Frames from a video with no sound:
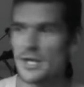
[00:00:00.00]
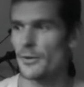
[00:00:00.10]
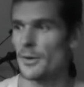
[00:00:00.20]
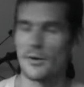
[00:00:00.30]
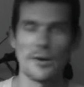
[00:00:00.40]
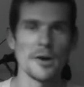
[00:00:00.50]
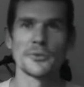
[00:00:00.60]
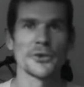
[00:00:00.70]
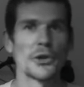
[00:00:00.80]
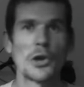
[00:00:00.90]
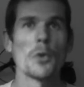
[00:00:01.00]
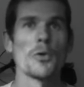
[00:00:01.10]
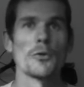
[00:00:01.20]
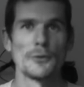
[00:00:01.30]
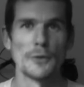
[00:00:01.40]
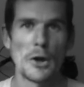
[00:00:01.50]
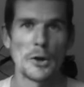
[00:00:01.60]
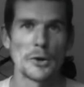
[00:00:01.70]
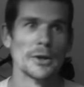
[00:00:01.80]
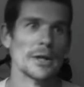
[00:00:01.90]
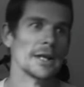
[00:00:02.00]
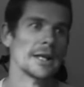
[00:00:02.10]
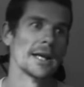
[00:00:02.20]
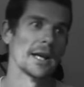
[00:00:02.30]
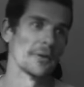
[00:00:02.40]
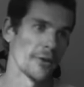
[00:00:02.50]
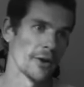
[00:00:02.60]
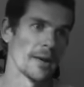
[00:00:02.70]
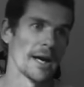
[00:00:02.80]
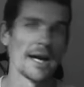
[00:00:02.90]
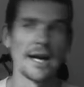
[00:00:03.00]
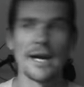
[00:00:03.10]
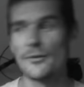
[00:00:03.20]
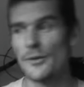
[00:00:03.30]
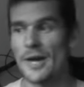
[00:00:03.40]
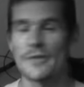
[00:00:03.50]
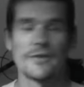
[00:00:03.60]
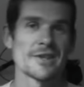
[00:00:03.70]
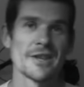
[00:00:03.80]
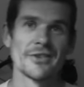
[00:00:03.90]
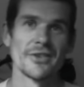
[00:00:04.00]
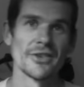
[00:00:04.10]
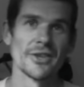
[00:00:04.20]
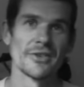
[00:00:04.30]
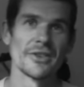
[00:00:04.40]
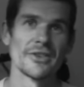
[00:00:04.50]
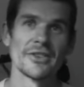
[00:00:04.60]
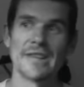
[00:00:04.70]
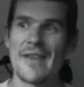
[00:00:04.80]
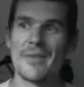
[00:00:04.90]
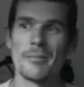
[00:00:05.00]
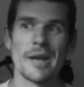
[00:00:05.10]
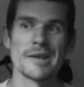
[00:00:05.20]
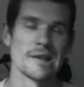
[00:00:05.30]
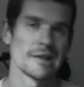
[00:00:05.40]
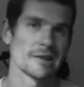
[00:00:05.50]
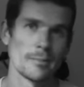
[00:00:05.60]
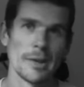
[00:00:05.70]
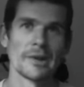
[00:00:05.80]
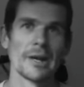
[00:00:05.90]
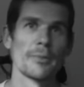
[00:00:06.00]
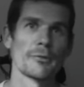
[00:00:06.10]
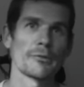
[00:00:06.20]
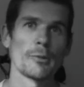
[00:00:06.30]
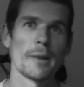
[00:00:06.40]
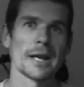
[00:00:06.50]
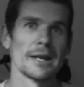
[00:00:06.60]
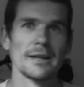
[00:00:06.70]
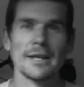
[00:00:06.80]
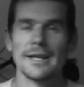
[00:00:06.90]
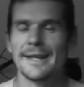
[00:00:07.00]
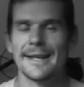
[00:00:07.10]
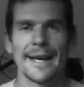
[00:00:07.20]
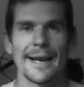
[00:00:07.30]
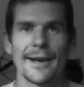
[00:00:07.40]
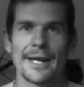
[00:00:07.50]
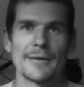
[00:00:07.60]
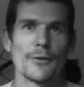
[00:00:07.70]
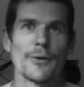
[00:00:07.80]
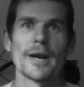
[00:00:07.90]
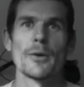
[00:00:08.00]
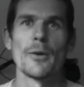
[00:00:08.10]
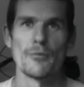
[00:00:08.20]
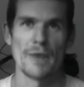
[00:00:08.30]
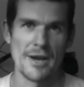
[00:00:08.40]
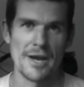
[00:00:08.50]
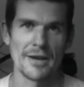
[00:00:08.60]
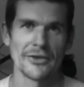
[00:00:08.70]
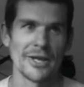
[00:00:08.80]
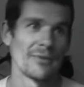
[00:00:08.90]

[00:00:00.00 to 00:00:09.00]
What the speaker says: It's like, oh, I'm just going to go with the flow and follow my heart. And I thought, that fish doesn't deserve to just land on the beach there. So I picked it up and threw it back in. And I didn't give a fuck what the rednecks said.